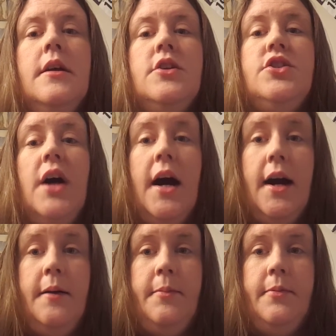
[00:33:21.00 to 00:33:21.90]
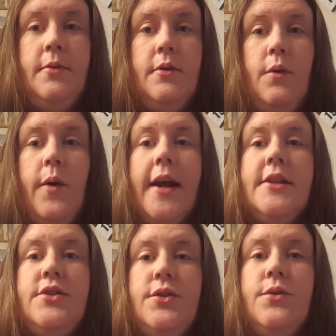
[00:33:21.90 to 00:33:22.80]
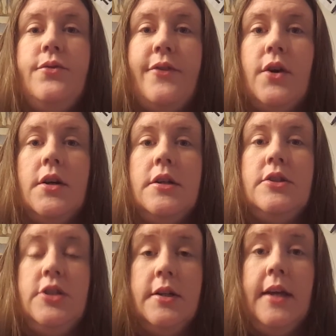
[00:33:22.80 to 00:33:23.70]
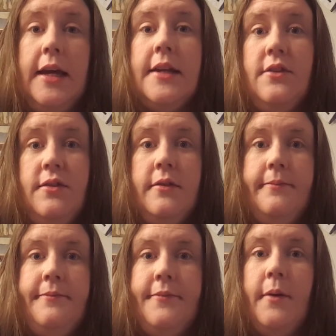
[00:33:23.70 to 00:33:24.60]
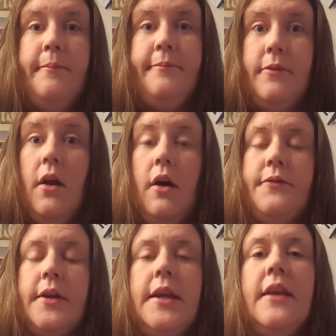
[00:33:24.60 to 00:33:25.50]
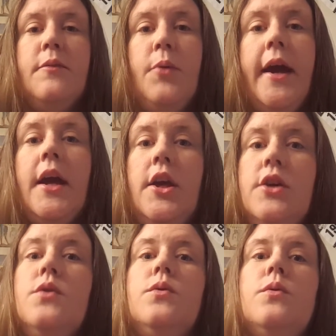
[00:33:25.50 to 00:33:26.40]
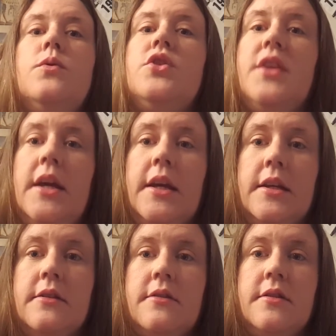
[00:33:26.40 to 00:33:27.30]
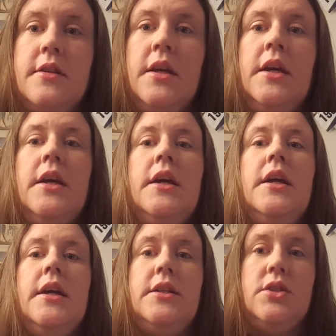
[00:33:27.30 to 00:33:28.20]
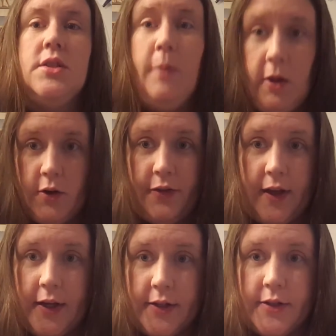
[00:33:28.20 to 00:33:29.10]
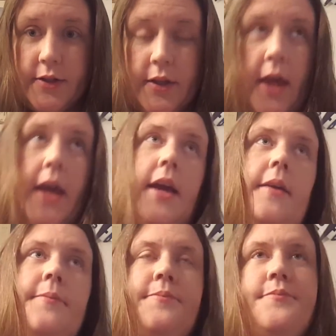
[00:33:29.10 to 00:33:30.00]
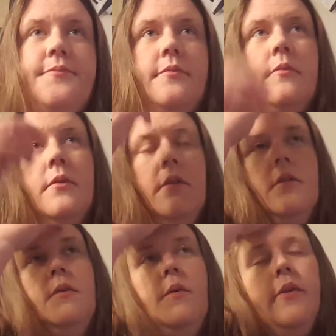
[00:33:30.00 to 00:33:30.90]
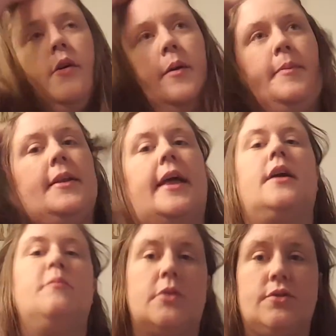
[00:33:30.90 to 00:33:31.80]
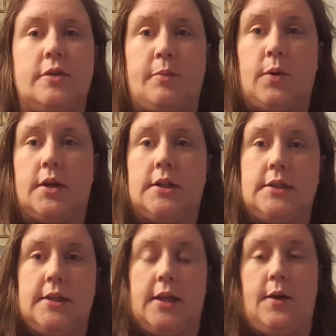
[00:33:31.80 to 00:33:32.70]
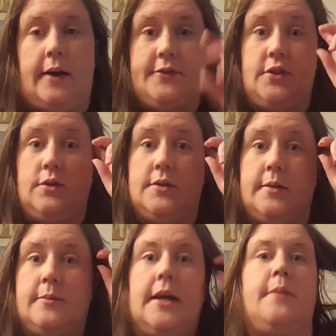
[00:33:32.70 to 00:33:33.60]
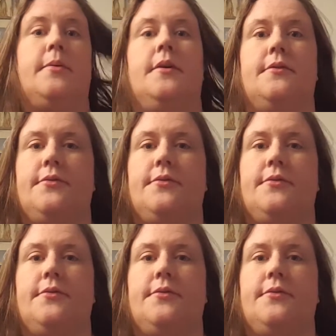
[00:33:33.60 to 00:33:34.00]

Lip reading: job, what I do for kids often is break huge things into smaller things, like whether it be like a book report that you have to do some type of